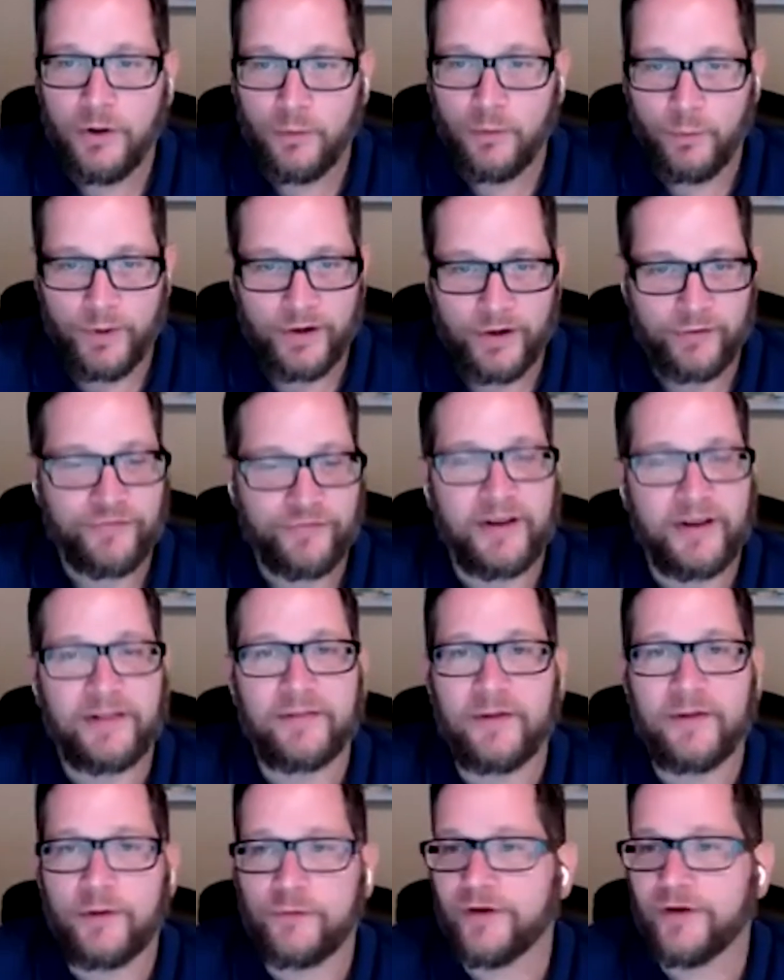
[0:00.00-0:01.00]
We are seeing
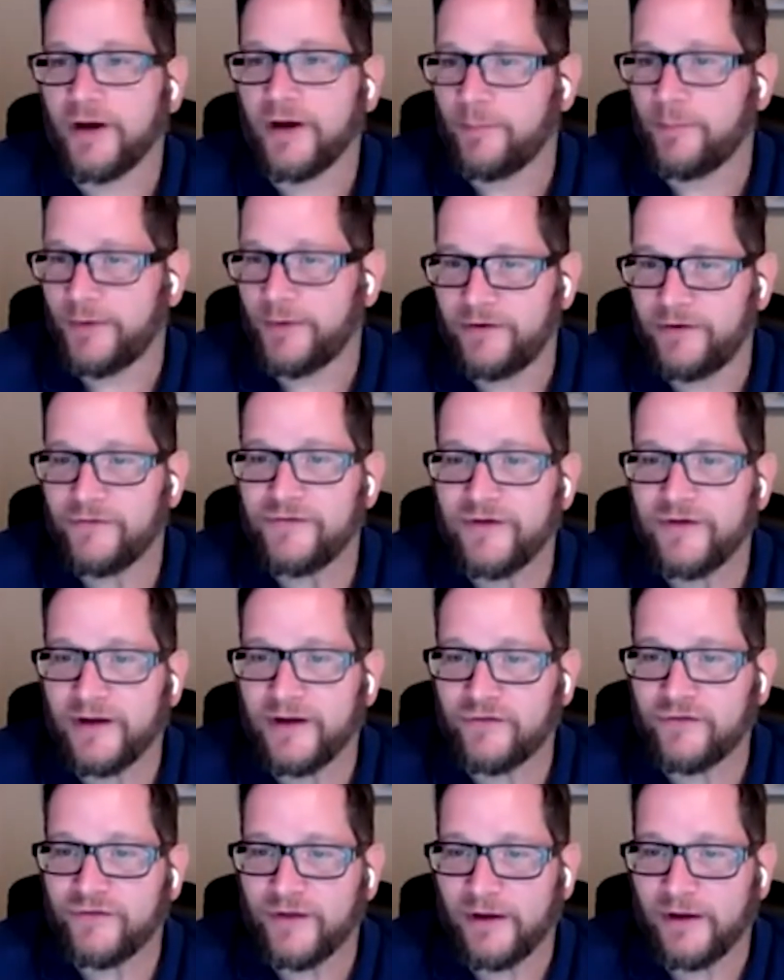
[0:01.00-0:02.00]
those companies
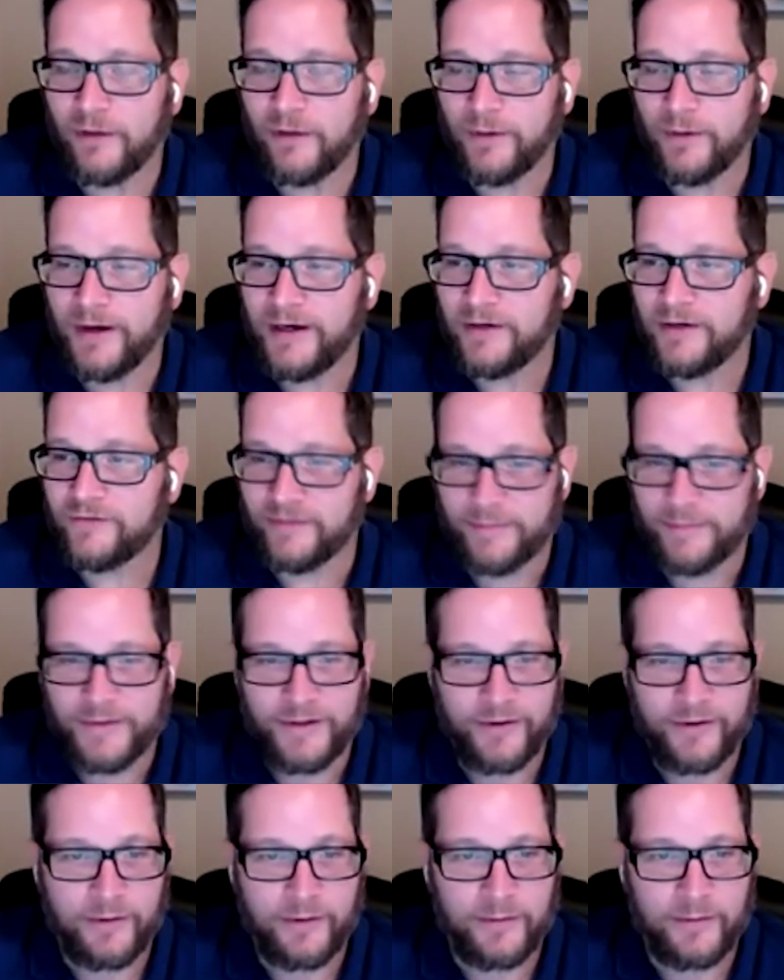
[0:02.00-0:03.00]
accelerate some of
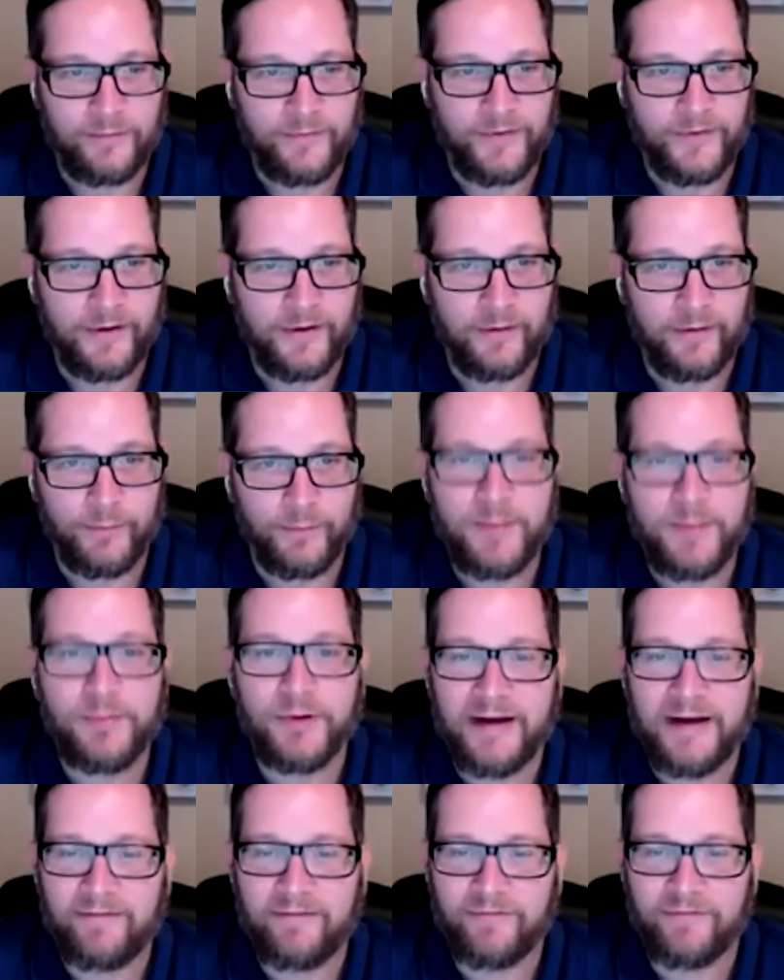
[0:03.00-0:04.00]
their
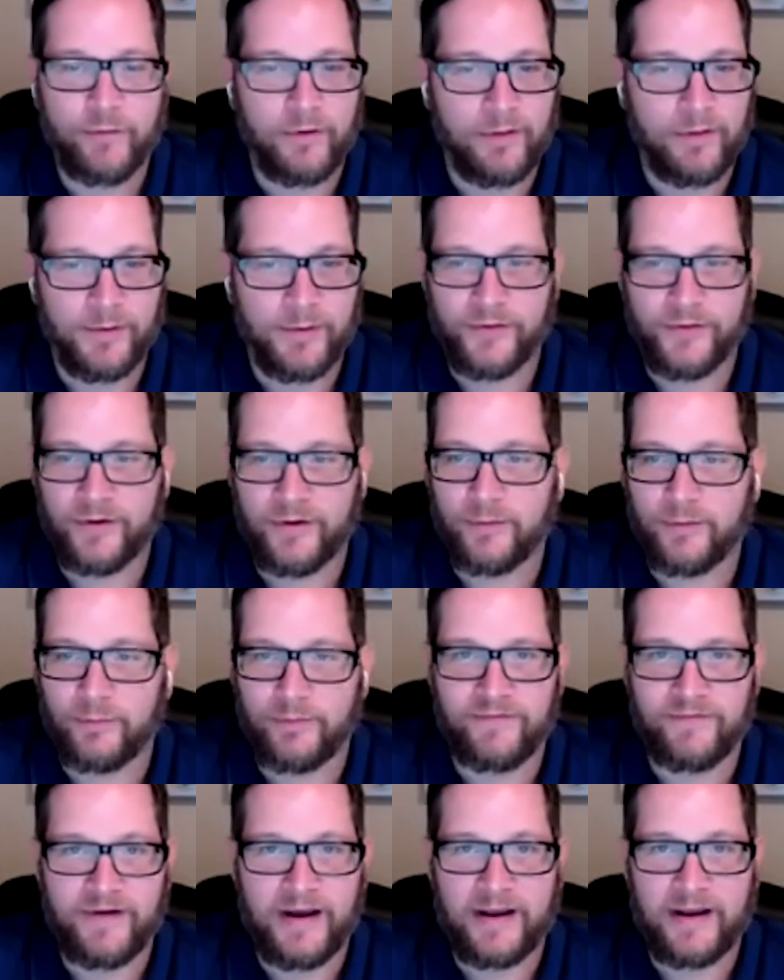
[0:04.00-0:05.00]
replatform or their
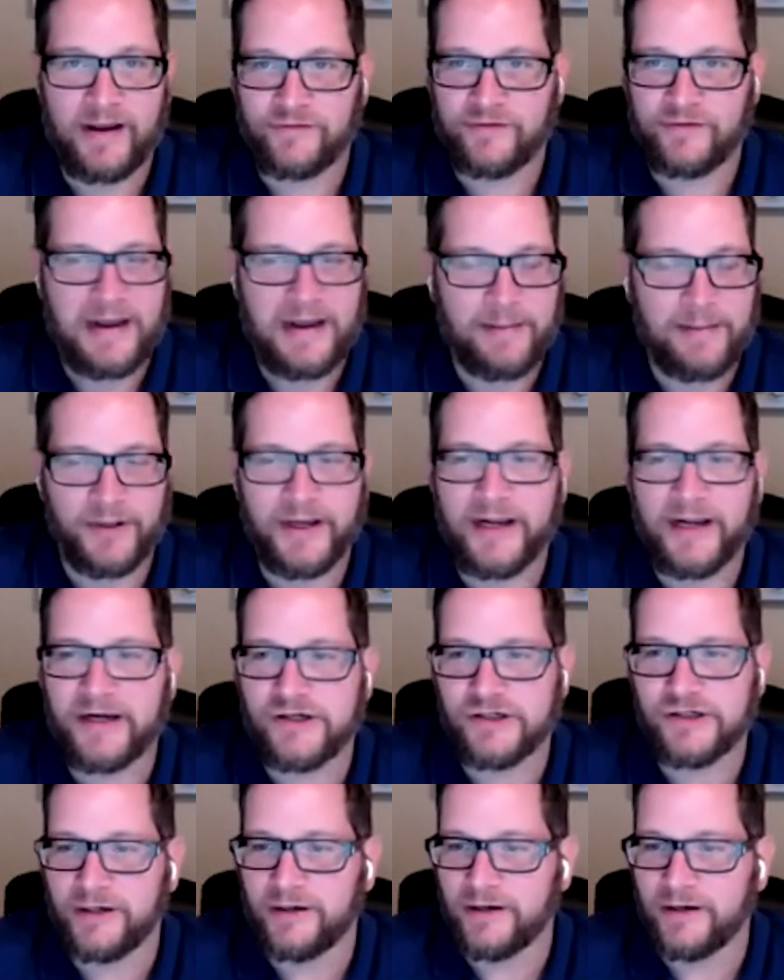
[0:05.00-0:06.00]
revised
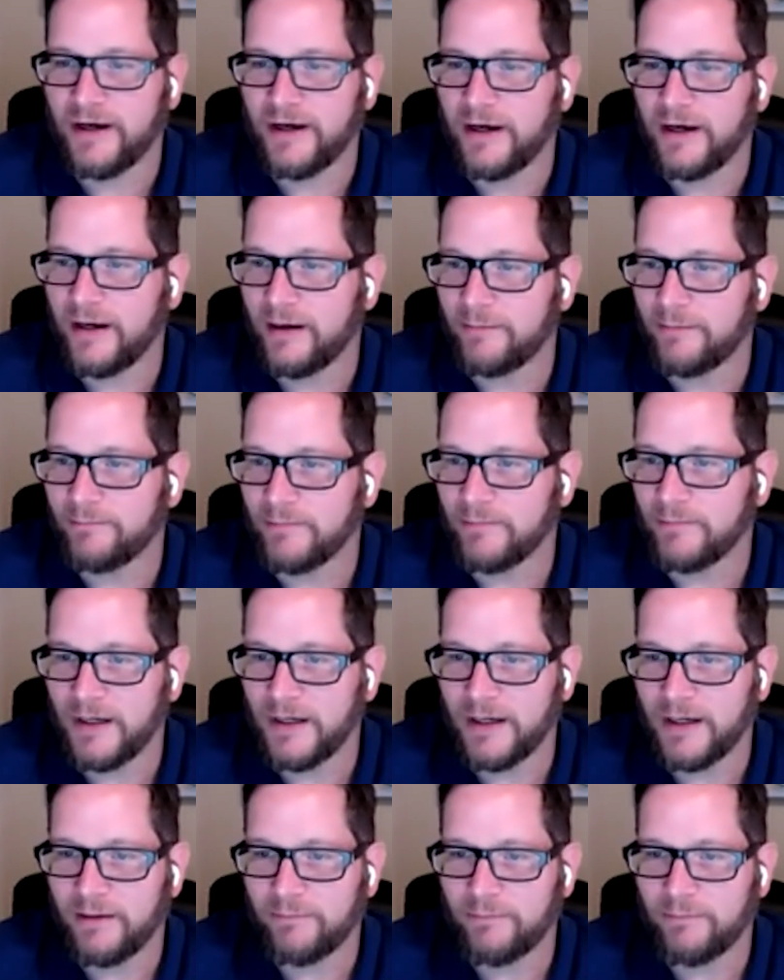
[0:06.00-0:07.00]
application
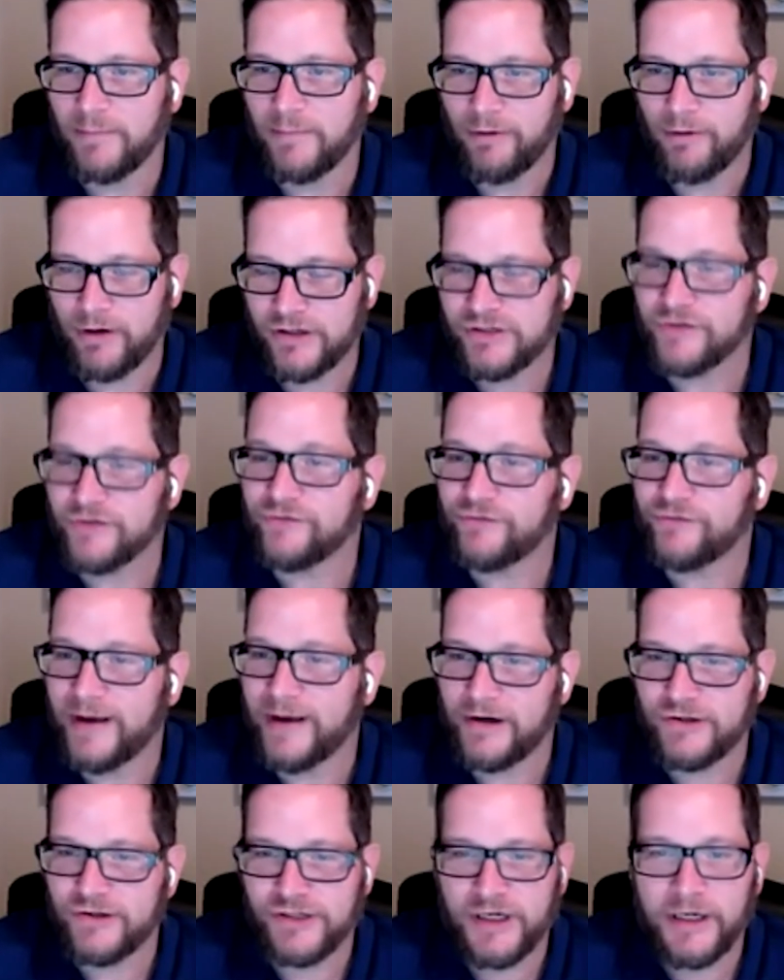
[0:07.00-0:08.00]
migration
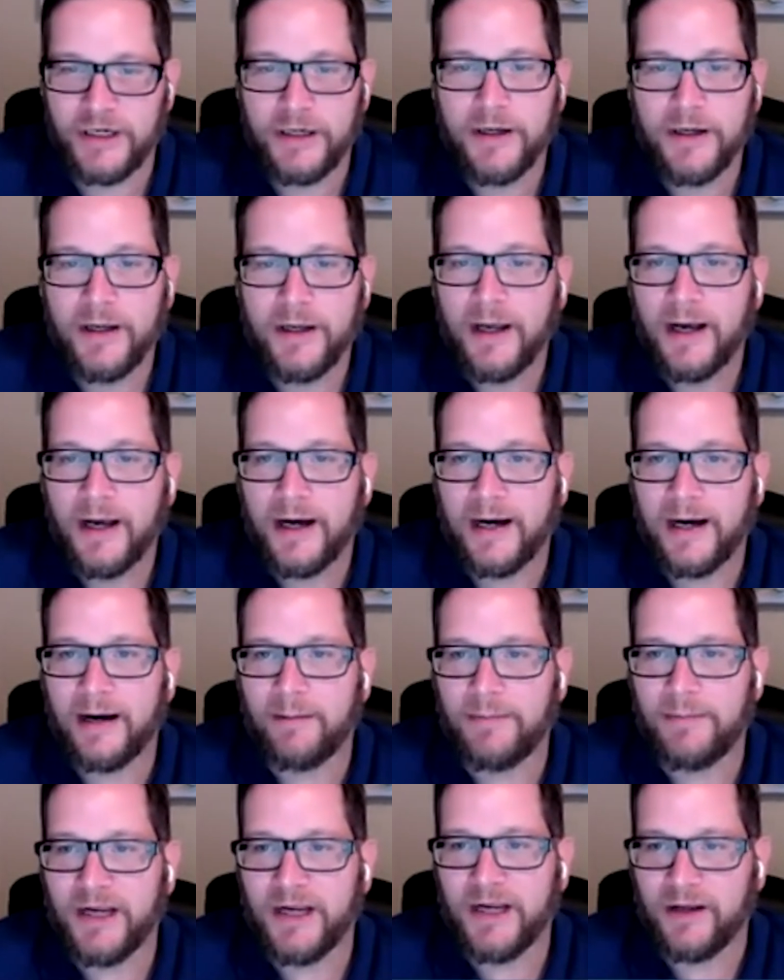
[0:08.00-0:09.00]
strategy
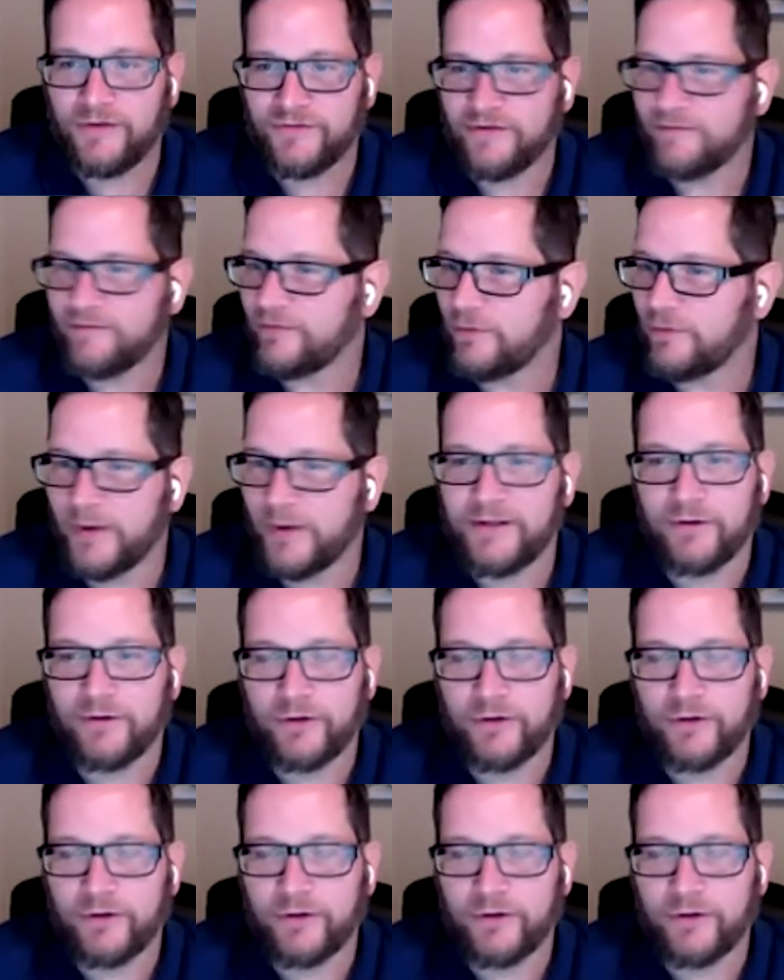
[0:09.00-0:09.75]
because of the way they're